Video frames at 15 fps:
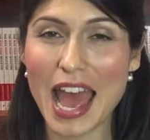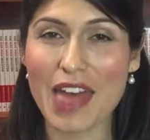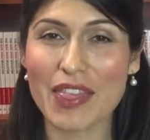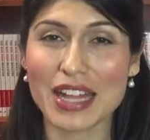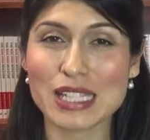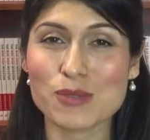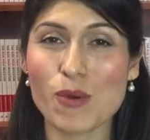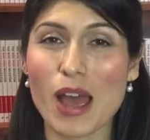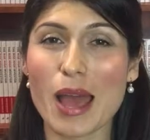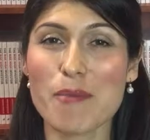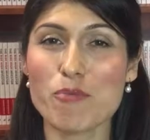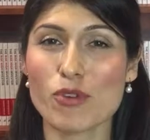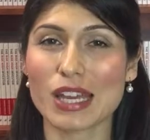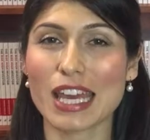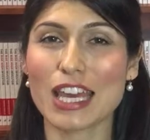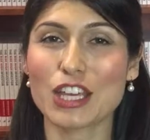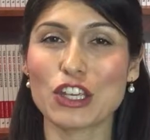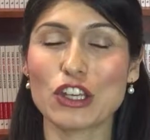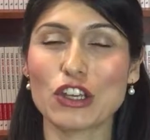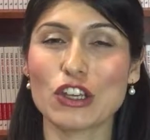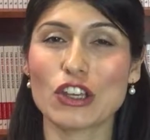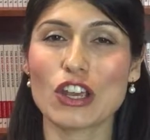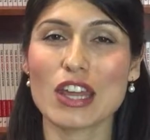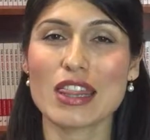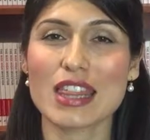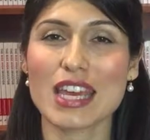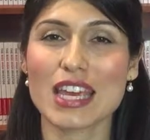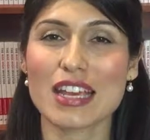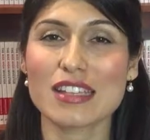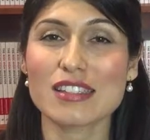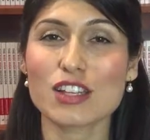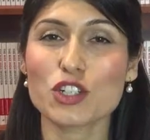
and that's why I'm bringing you these